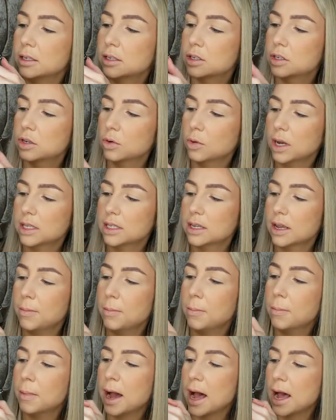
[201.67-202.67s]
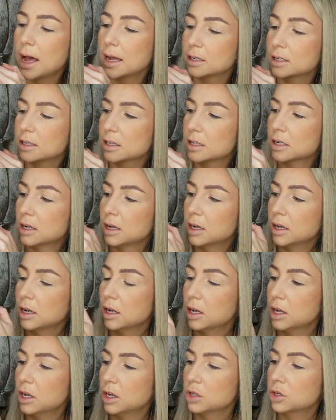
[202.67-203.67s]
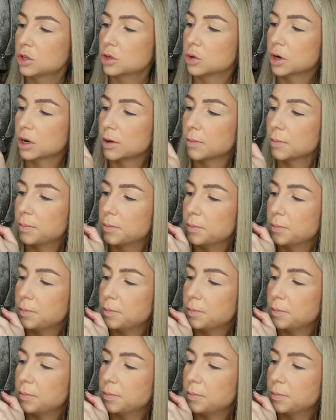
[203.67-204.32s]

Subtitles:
So it's a matte sort of